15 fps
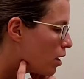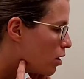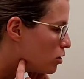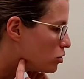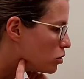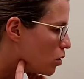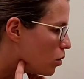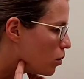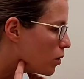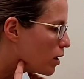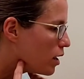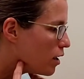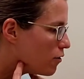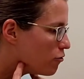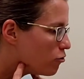So
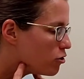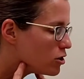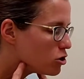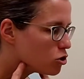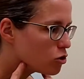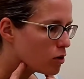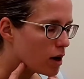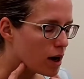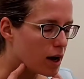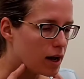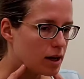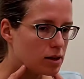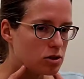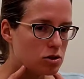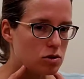if we
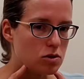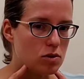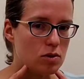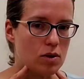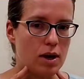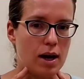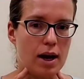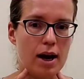try to